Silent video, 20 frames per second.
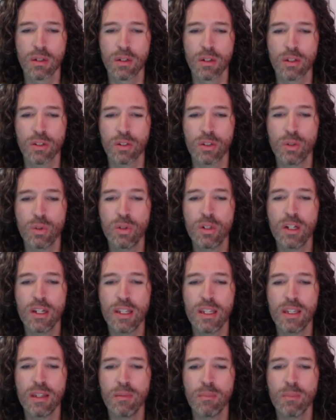you
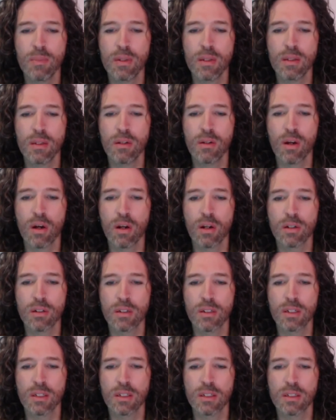gleam in the
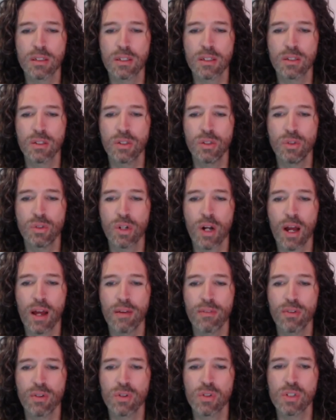darkness as you
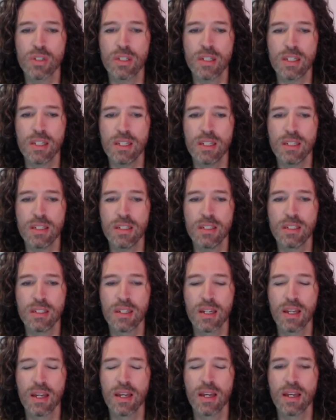drive your steeds,